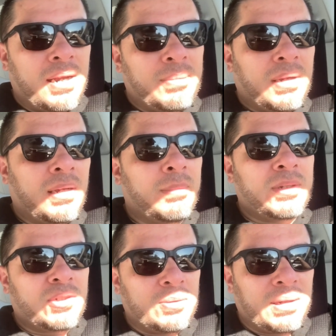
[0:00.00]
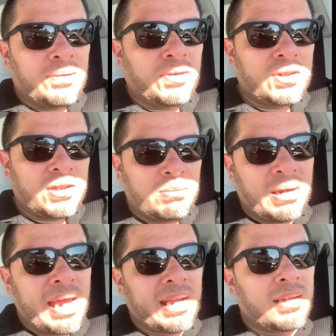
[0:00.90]
I'm I'm assuming versus
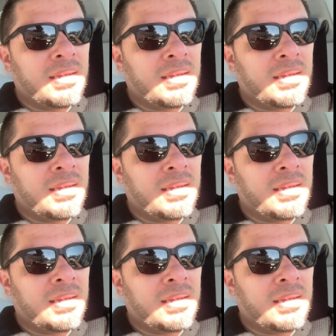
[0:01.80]
black,